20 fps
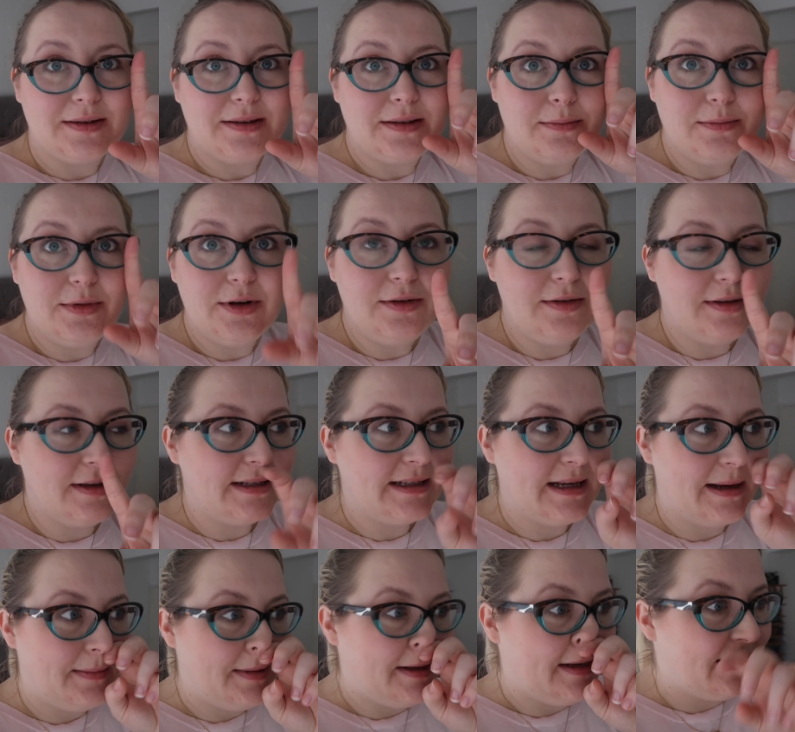and some blue things
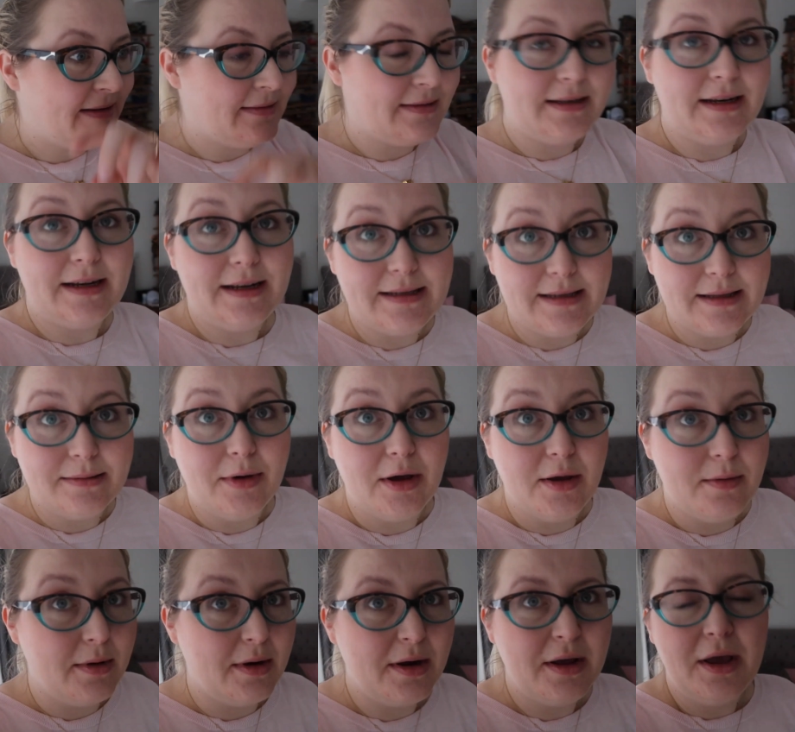happening downstairs at the
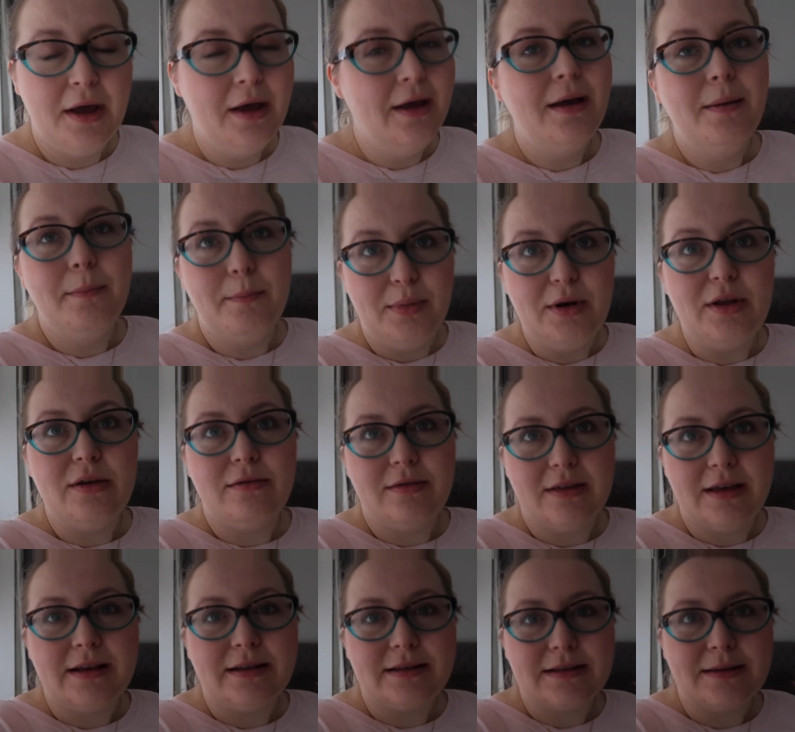moment. Blue
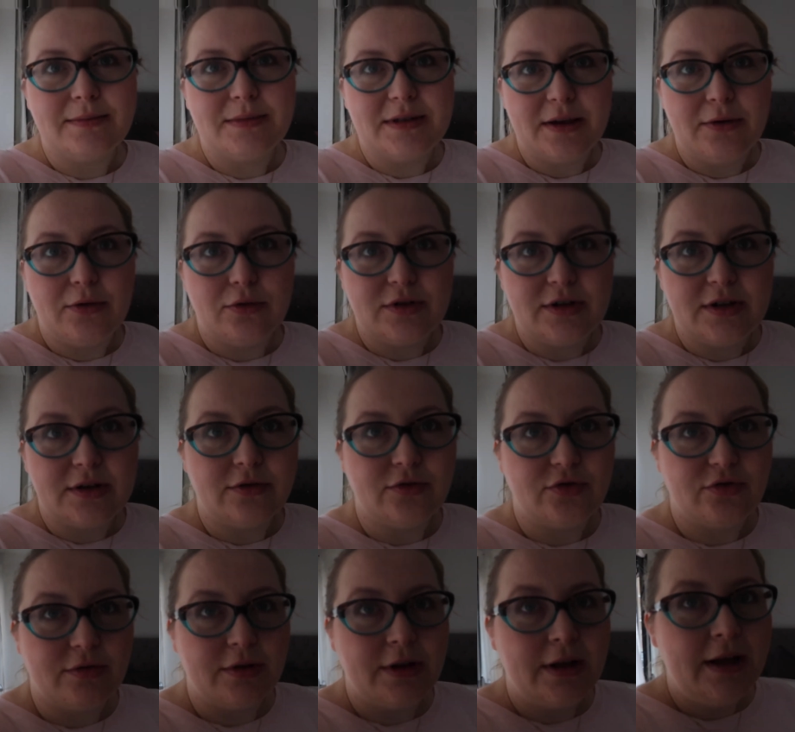things. I'm so
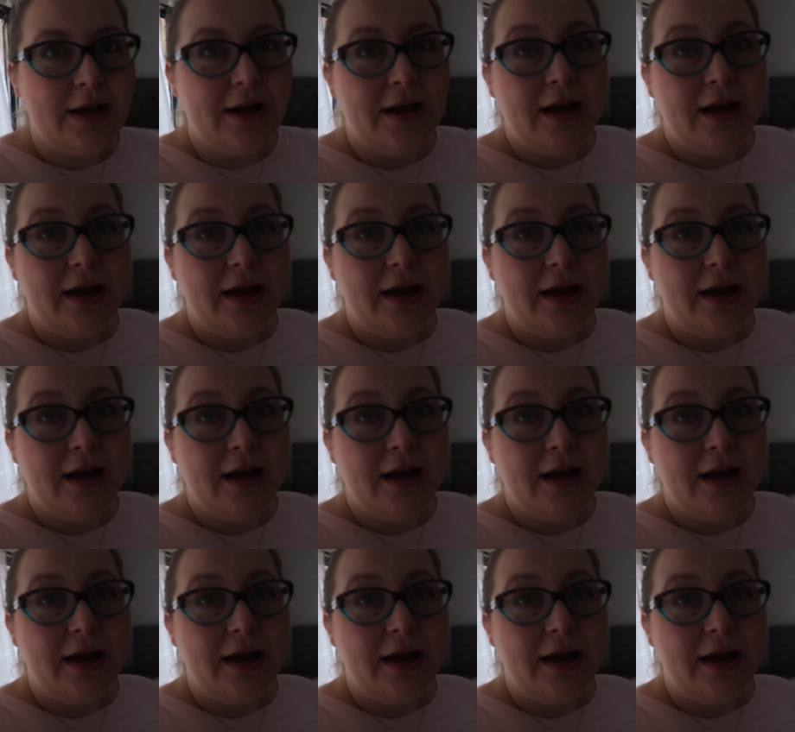horticultural.